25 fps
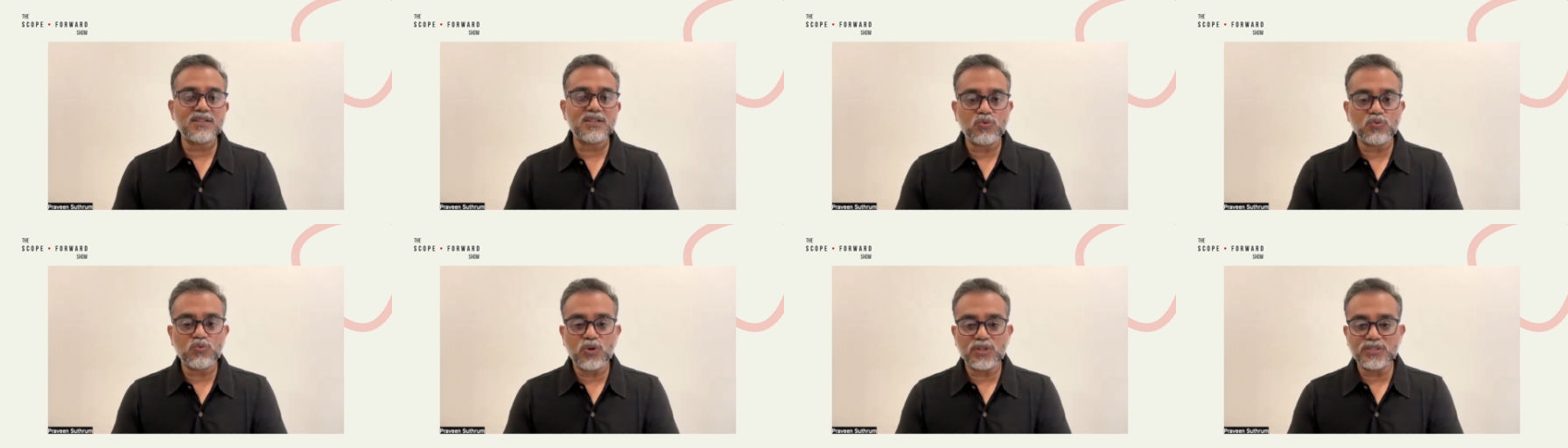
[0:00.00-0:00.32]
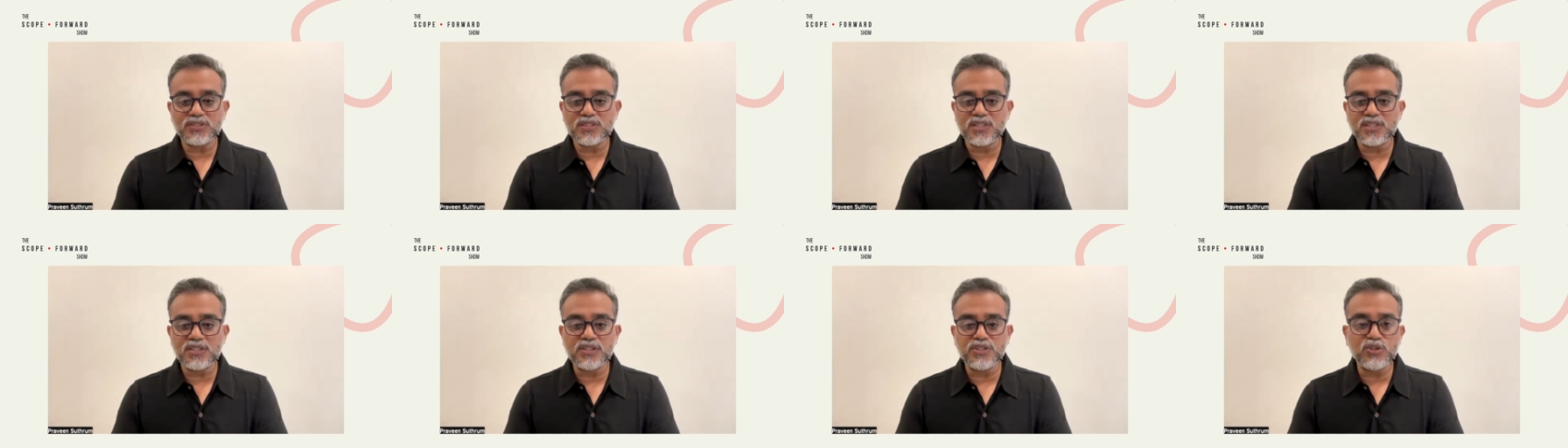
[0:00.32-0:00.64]
what
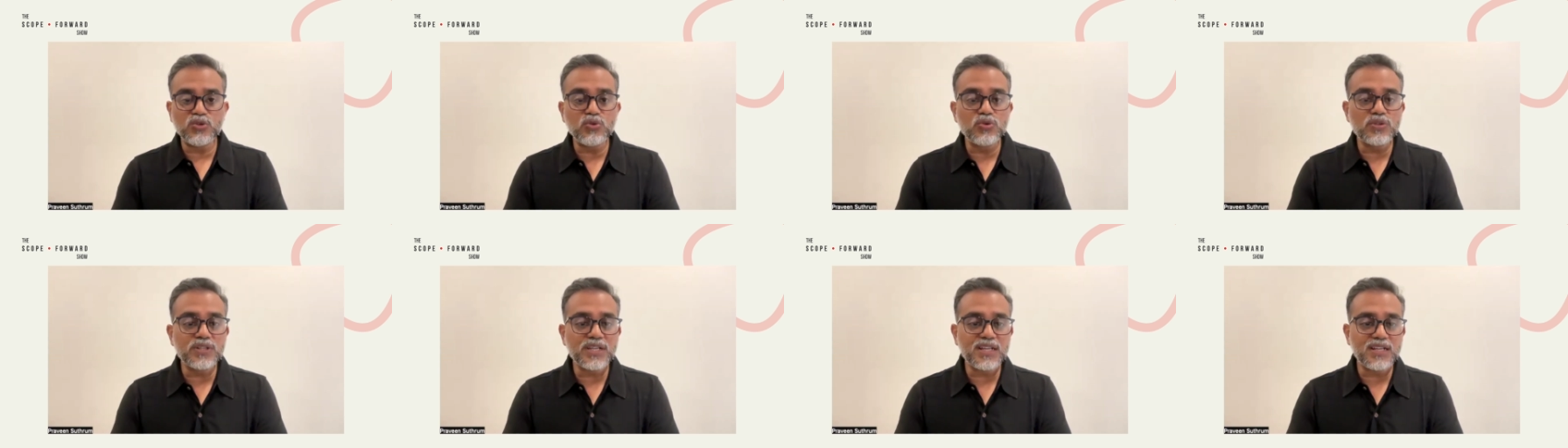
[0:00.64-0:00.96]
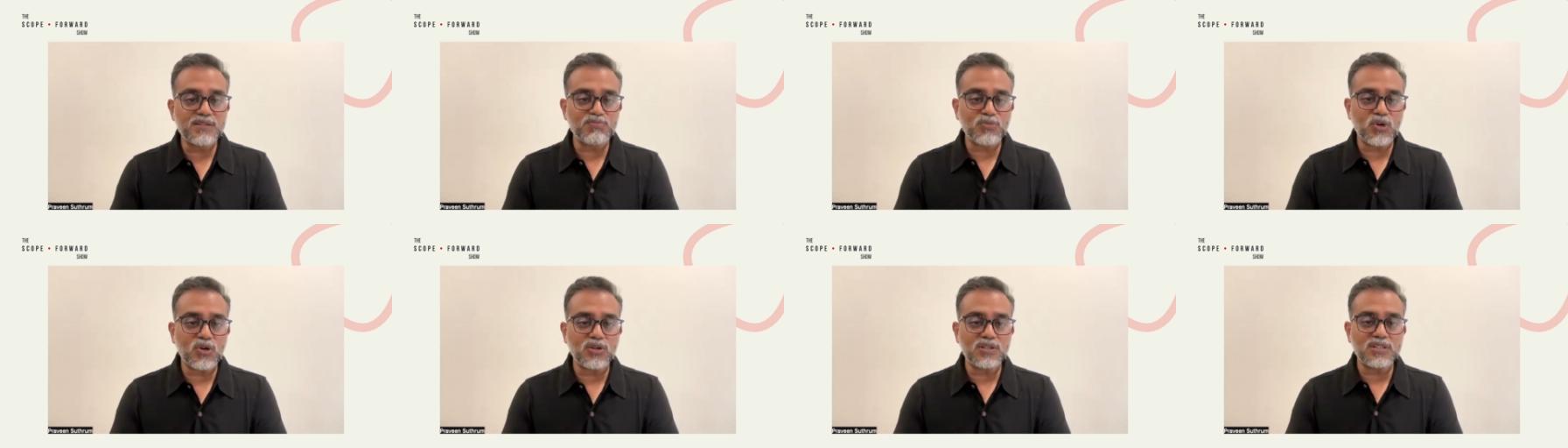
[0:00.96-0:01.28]
the new
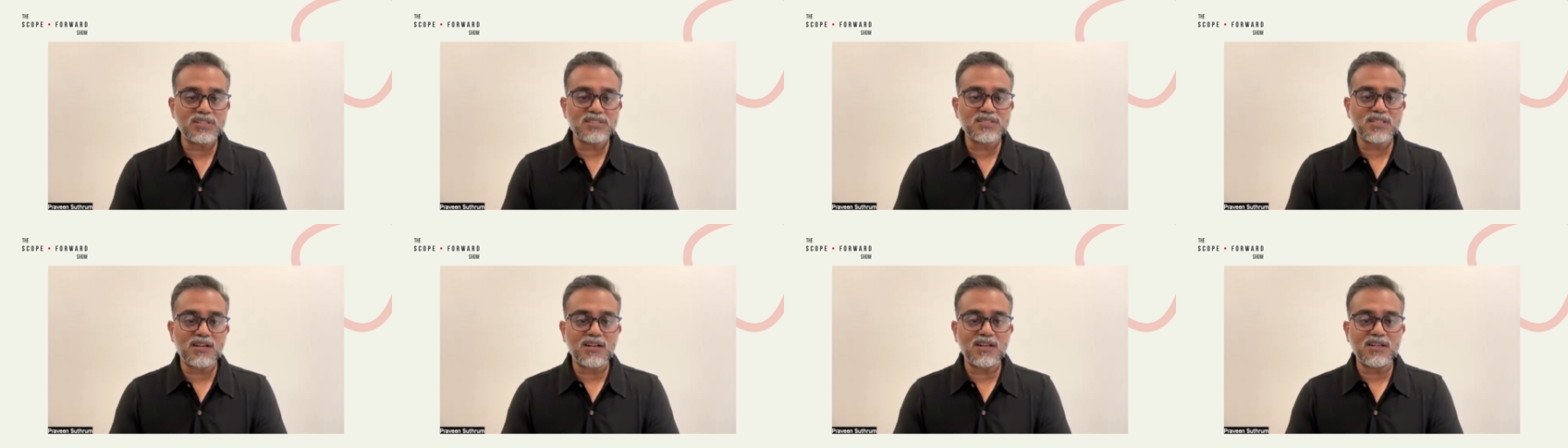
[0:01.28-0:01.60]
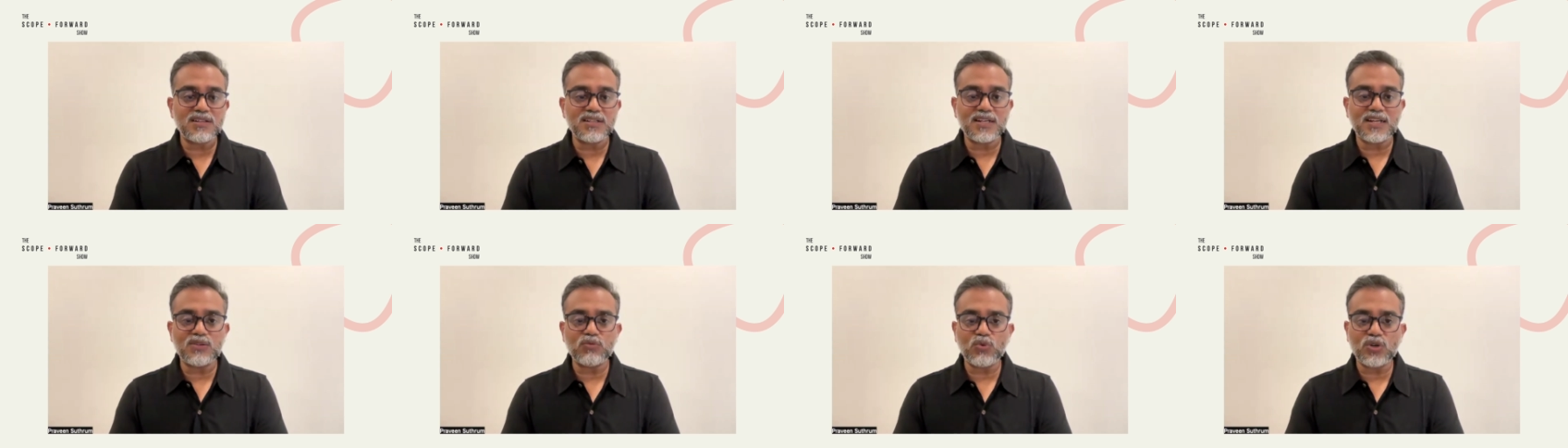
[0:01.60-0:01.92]
care models are
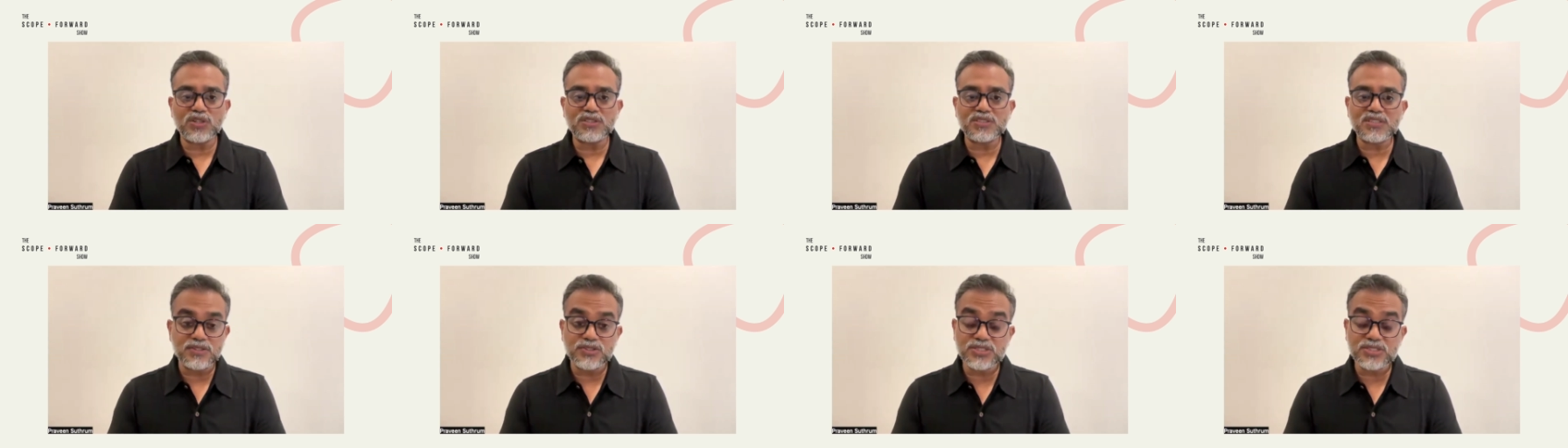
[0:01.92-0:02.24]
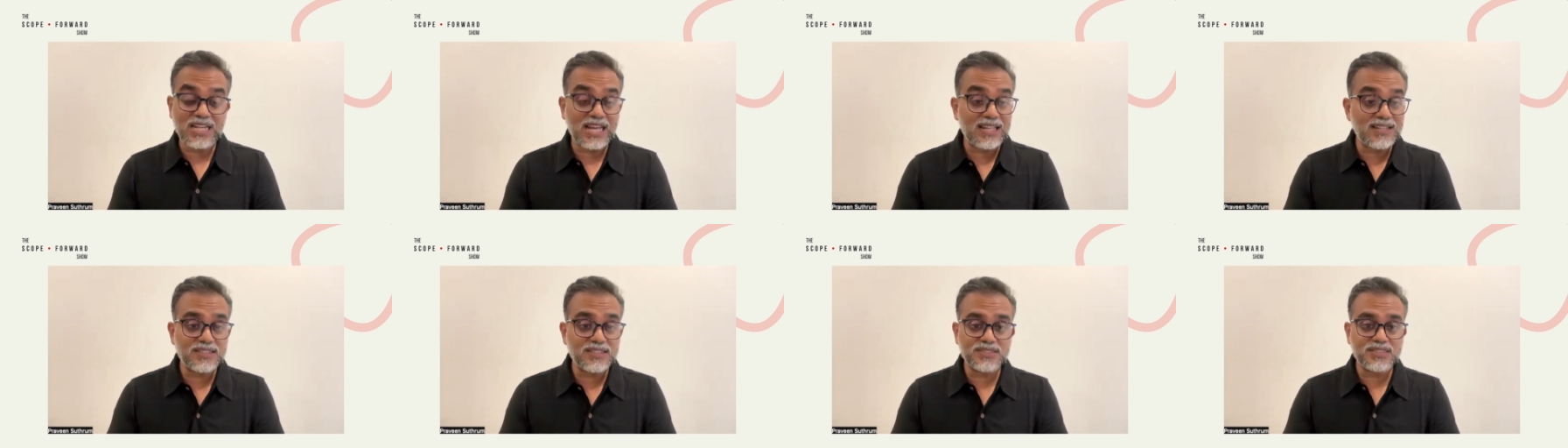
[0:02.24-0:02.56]
and what the
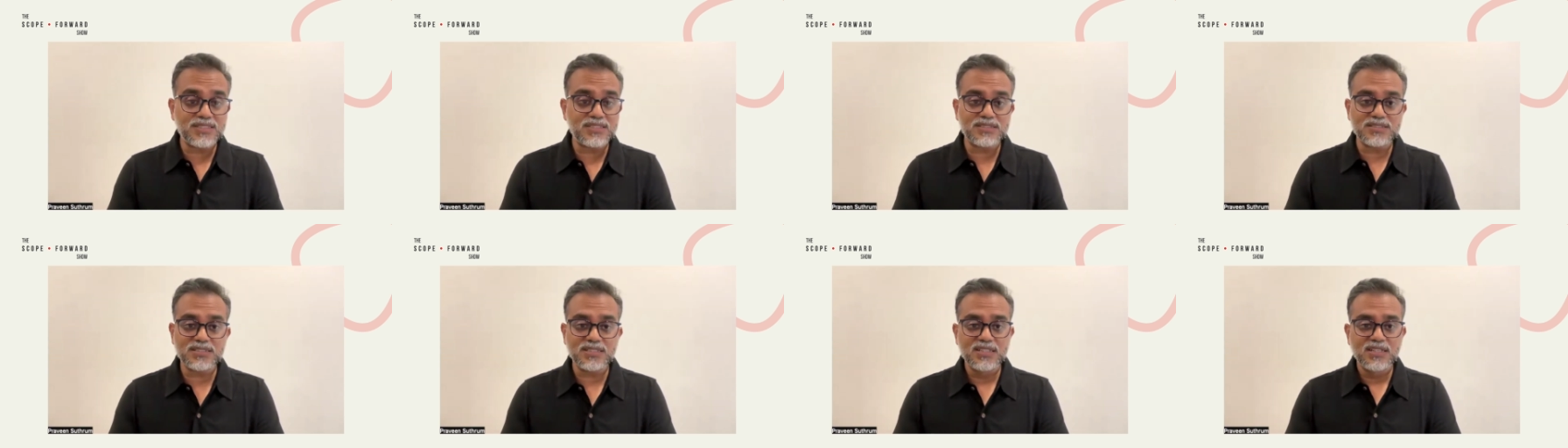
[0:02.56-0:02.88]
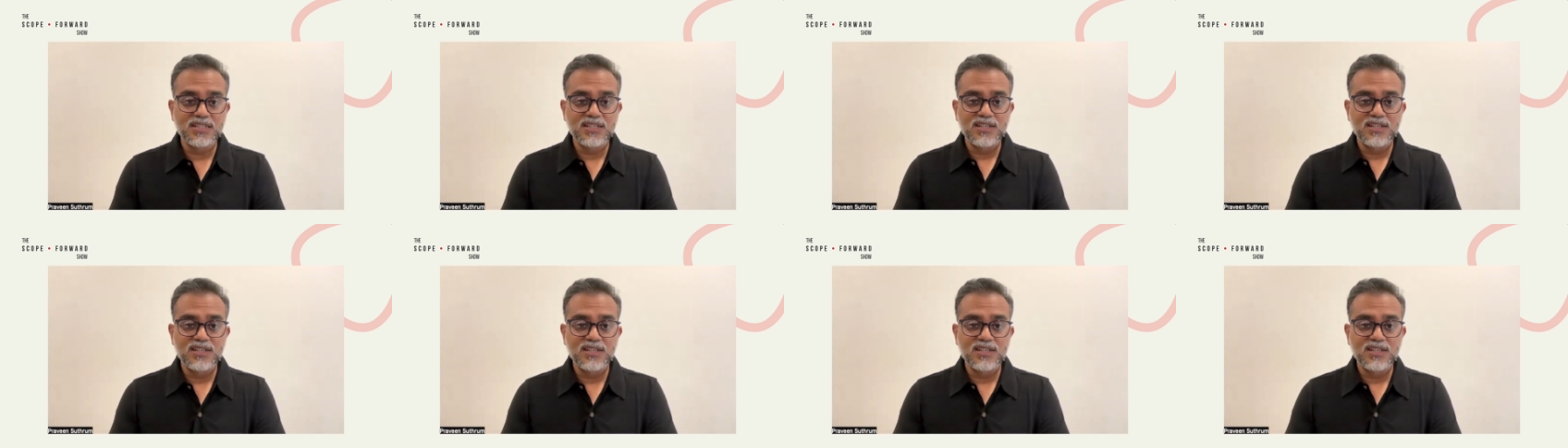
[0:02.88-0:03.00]
challenges